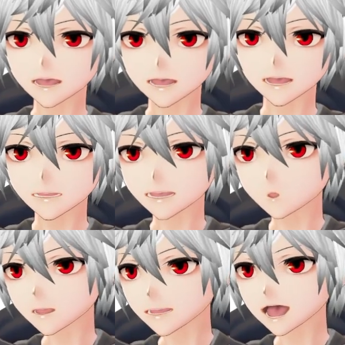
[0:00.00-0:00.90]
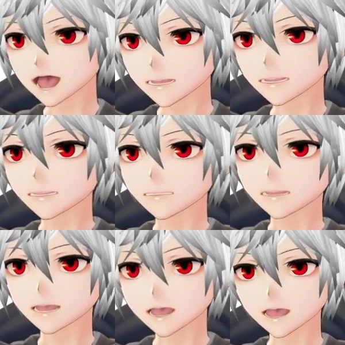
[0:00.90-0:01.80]
to 2 times the
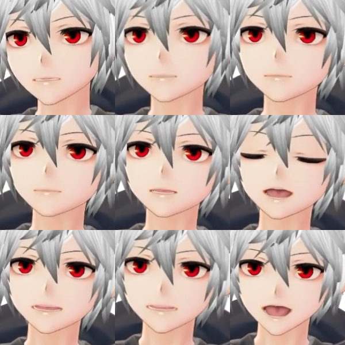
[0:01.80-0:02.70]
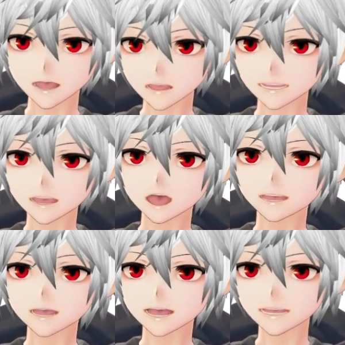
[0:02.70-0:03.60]
speed. Another very,
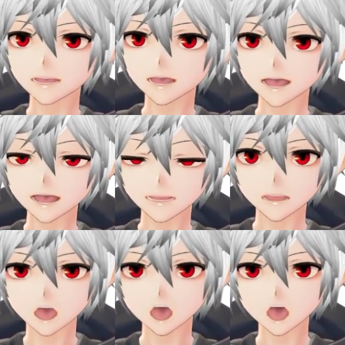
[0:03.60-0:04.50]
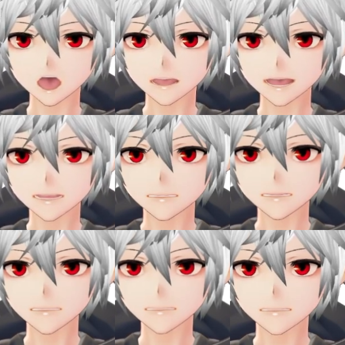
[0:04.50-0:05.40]
very good thing. So next
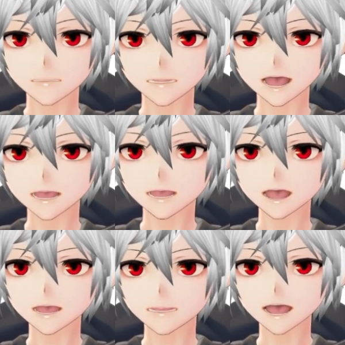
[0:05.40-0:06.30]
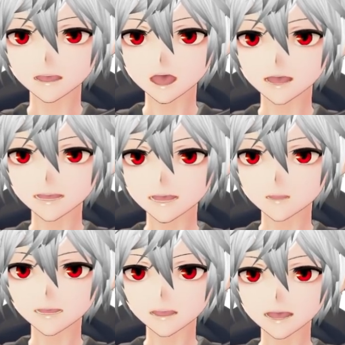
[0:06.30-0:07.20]
is floating enemies are made
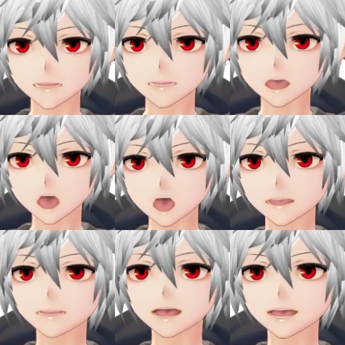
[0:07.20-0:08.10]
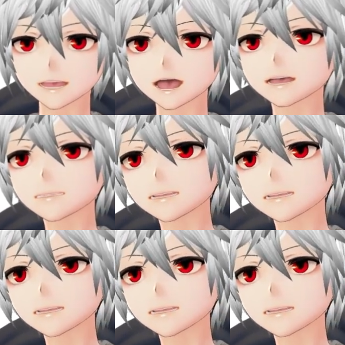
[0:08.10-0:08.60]
easier to fall. Okay, that's